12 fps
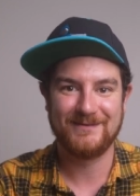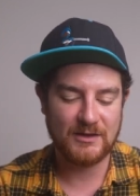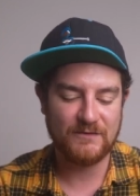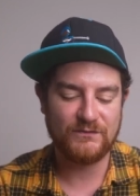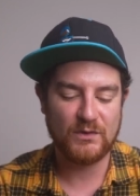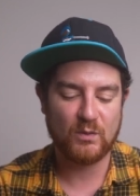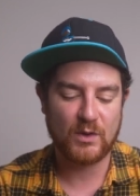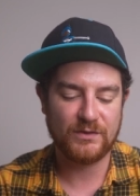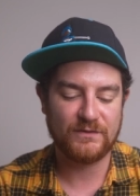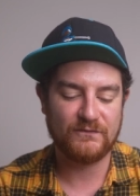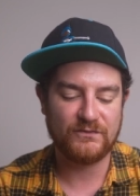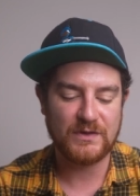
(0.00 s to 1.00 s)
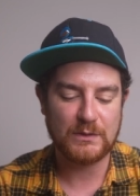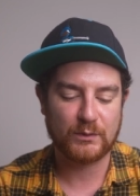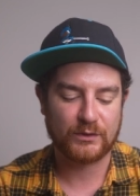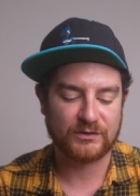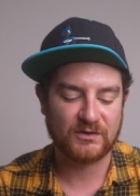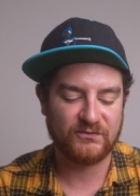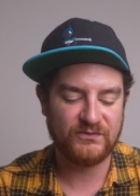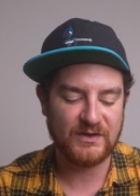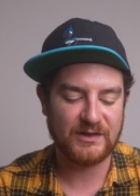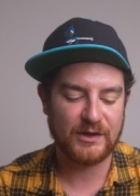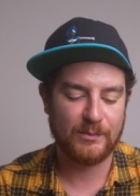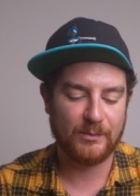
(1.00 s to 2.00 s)
If you want the viewer to
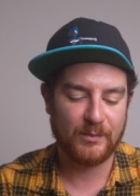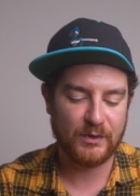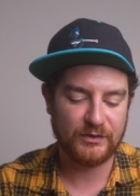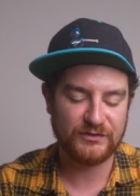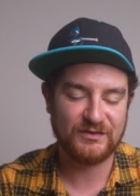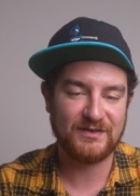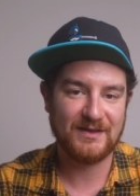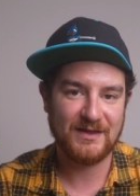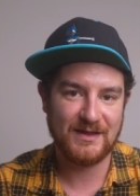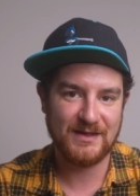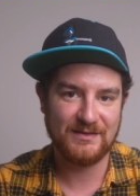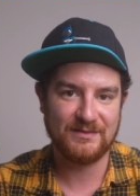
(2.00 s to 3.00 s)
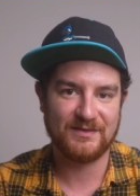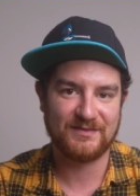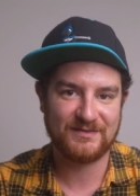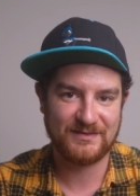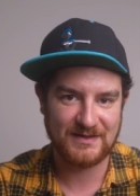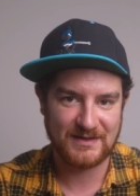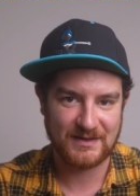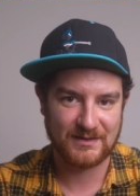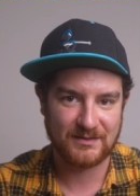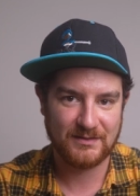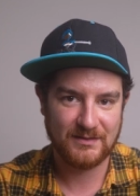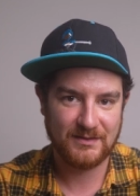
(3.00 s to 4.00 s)
feel immersed in the
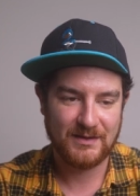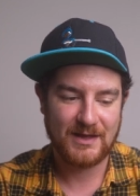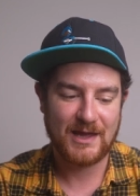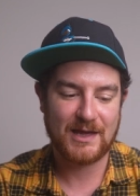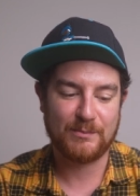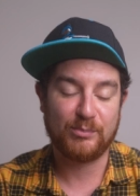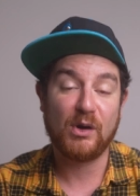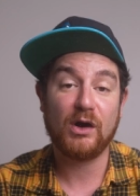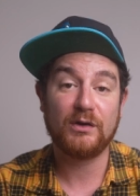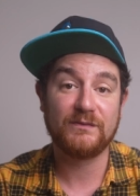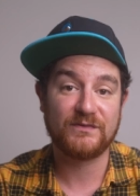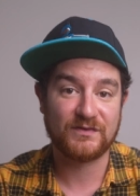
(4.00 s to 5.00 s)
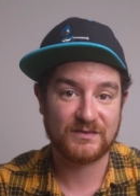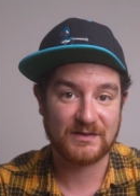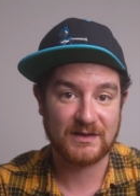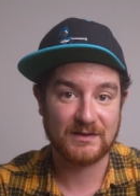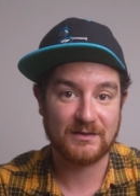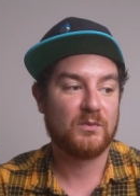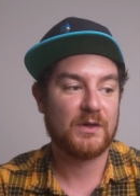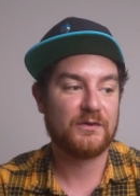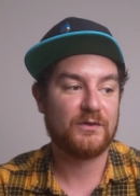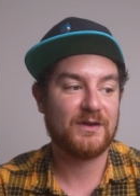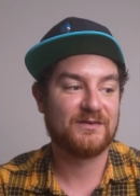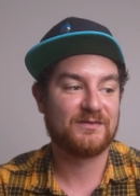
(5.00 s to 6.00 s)
scene, and part of the scene,
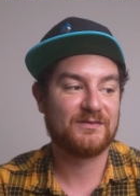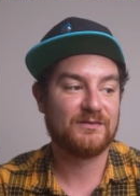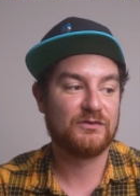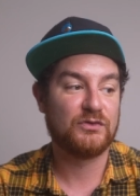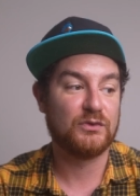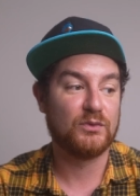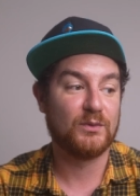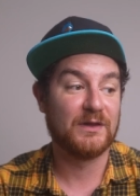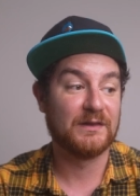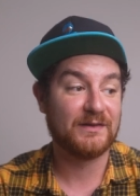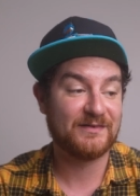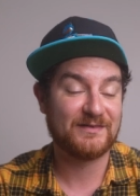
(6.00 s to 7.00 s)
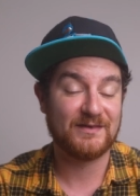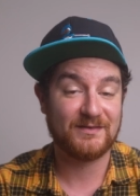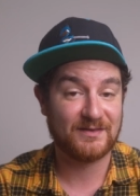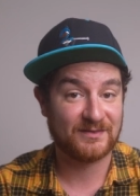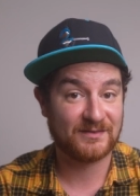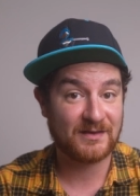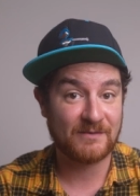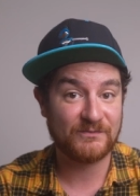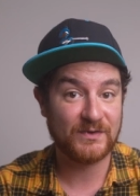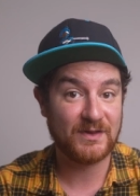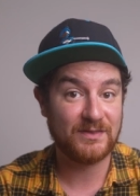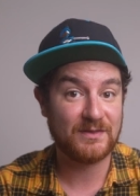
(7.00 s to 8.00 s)
whether it's to elicit
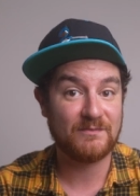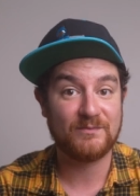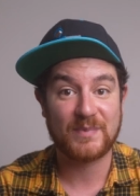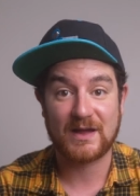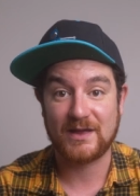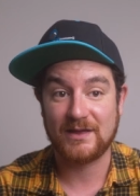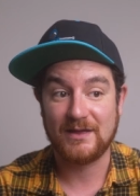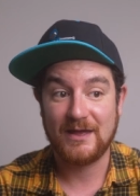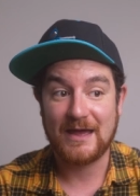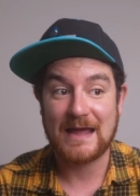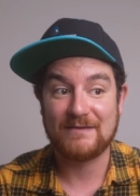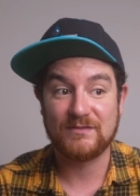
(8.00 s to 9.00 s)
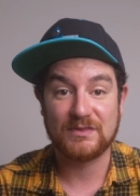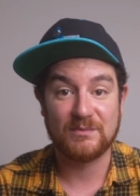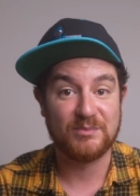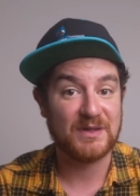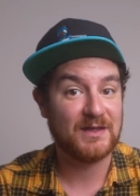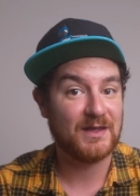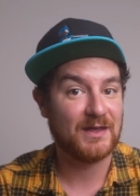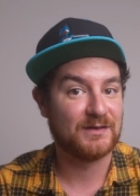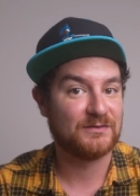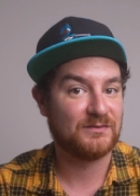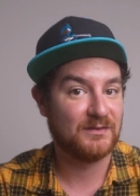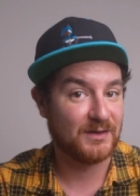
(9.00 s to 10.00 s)
discomfort in them by having them be
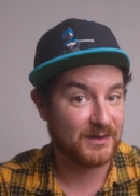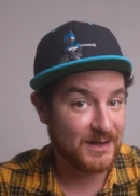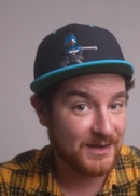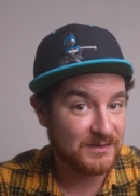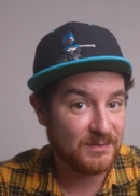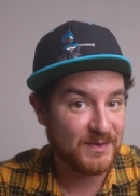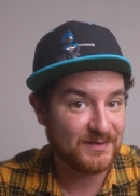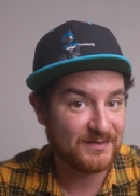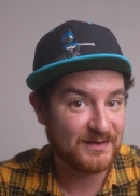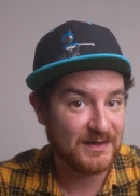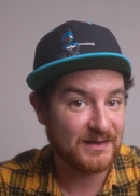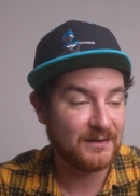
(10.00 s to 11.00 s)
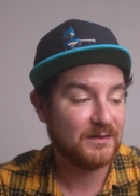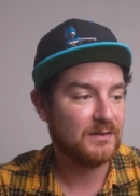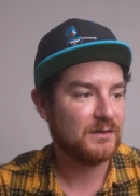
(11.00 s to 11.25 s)
in an intimate scene,